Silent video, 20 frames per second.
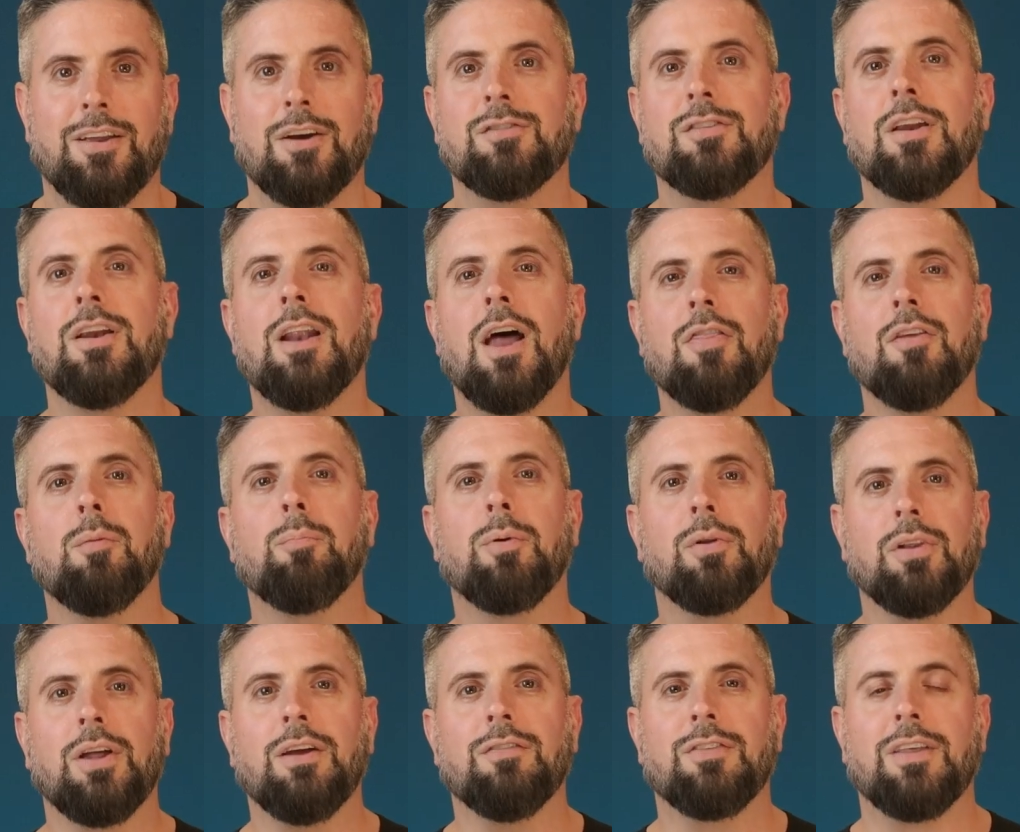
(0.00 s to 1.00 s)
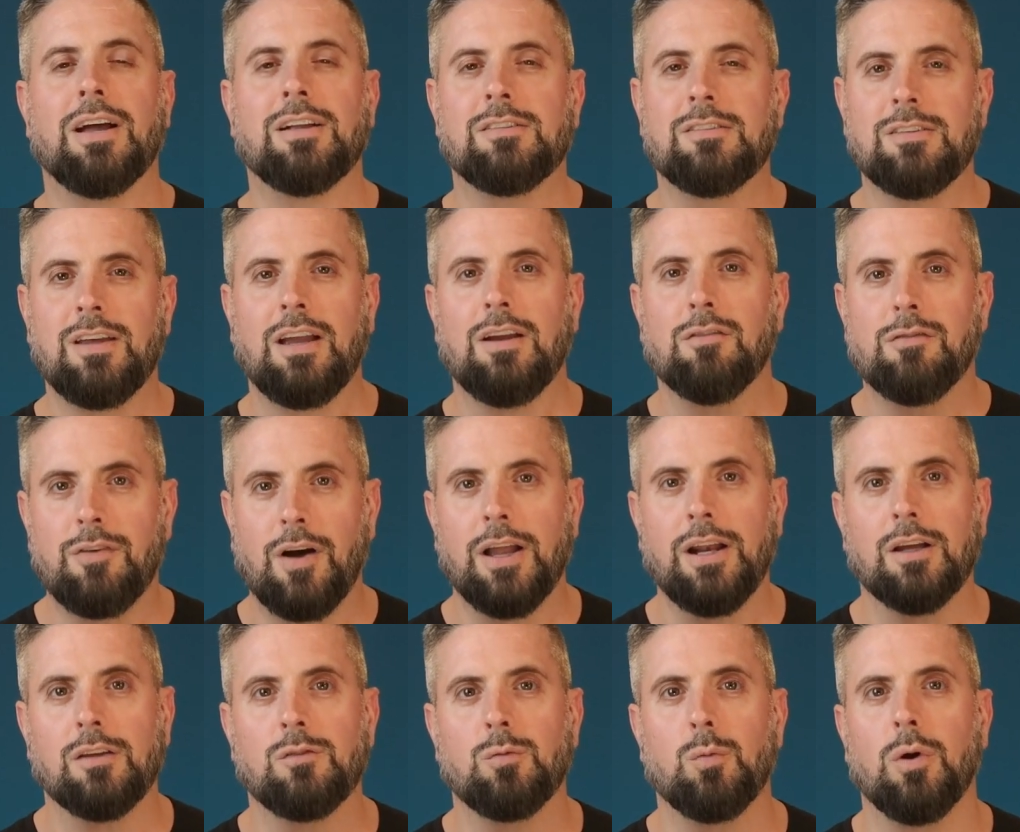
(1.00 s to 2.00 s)
There's another belief that Saint
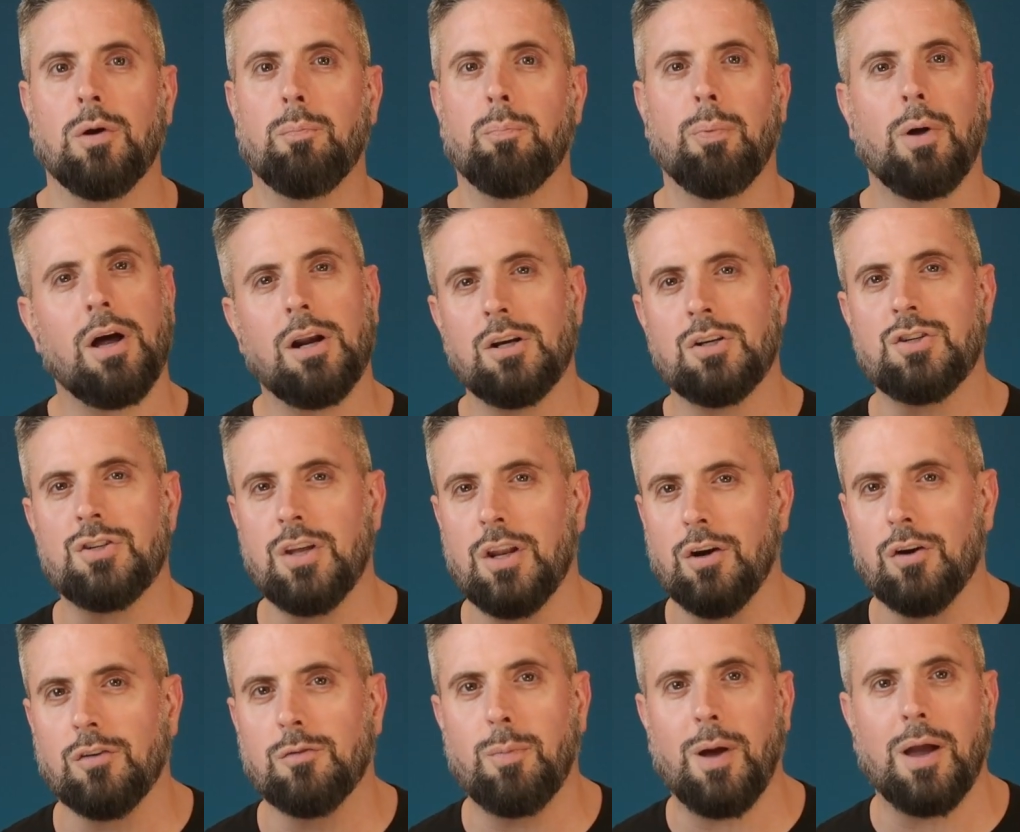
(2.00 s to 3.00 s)
Vitus would punish sinners